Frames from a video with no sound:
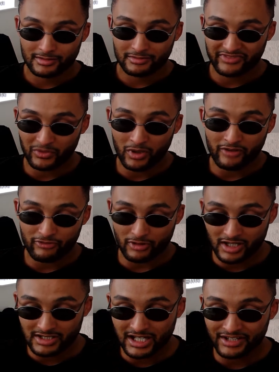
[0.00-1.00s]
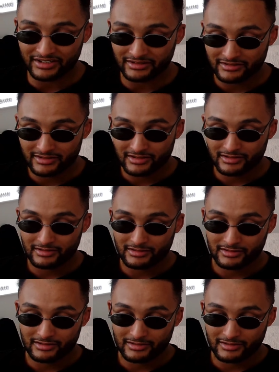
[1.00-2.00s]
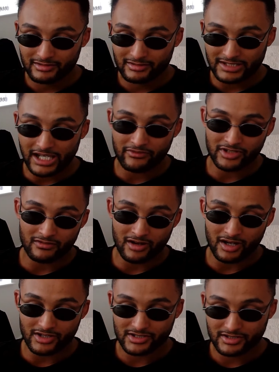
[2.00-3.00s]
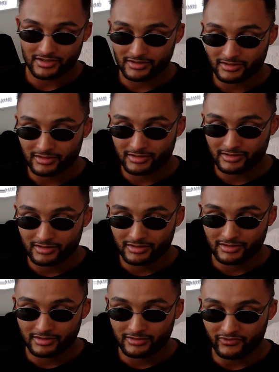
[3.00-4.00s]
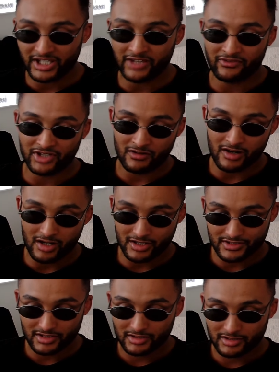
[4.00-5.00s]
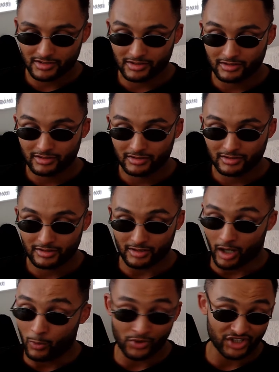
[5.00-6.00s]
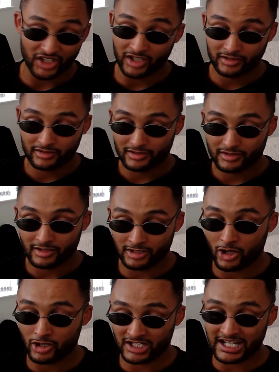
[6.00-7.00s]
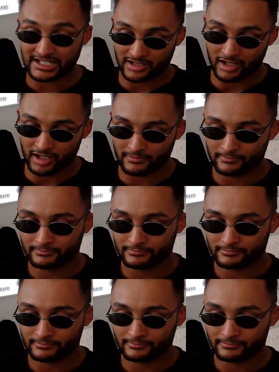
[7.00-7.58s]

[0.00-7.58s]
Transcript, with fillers: if it weren't for Alexander saving your ass. Forgiving your ass. I wouldn't have done. And I hope the next time,